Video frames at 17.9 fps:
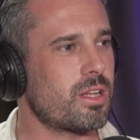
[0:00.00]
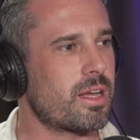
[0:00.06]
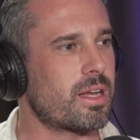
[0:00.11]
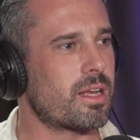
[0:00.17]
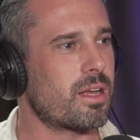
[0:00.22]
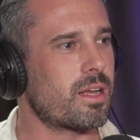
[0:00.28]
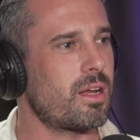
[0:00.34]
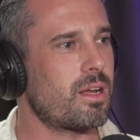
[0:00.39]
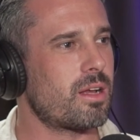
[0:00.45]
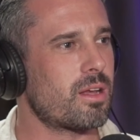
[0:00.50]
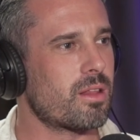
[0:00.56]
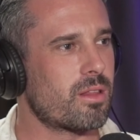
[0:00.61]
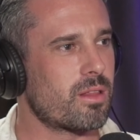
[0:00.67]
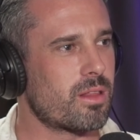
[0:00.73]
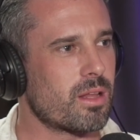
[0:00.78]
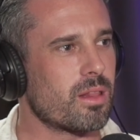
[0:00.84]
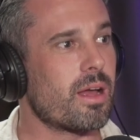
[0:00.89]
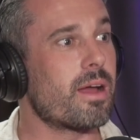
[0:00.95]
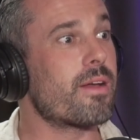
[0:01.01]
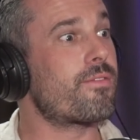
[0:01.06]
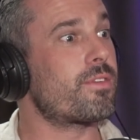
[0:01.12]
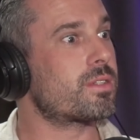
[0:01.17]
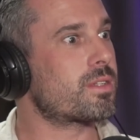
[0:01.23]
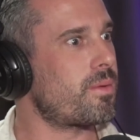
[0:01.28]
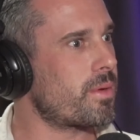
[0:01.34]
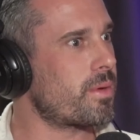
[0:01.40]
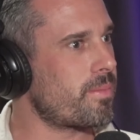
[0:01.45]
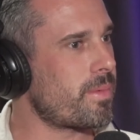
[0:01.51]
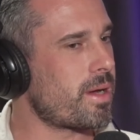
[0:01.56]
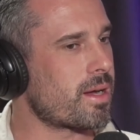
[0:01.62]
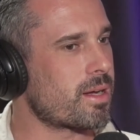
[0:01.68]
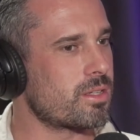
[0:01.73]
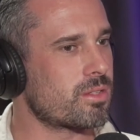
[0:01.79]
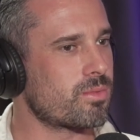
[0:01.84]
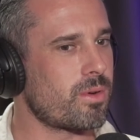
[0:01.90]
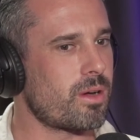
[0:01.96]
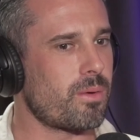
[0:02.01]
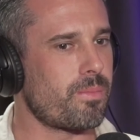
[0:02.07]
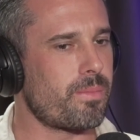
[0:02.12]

Like for sure, life is coming back as yeah. well.